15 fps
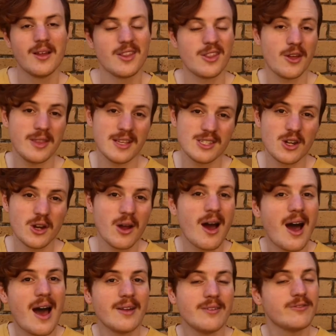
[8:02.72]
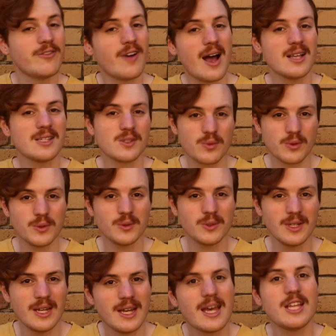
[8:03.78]
Though there's no hard and fast rule,
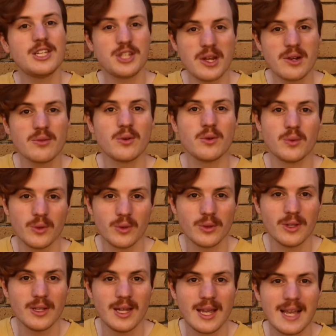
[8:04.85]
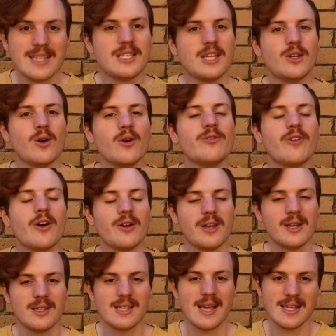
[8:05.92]
a general rule is that your
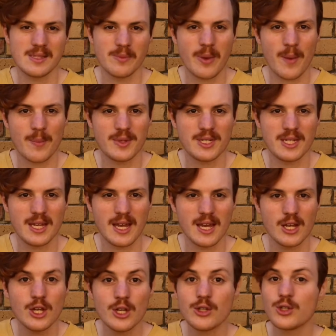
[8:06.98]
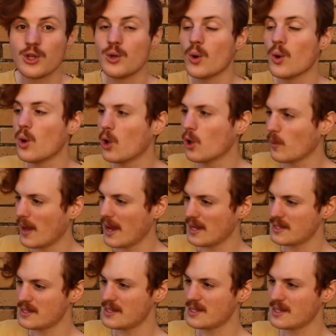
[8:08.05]
focus as a puppeteer should
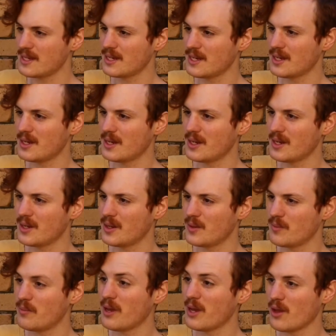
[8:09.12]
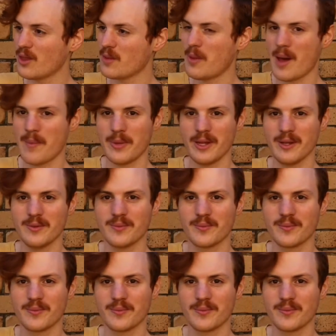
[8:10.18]
always be on the puppet.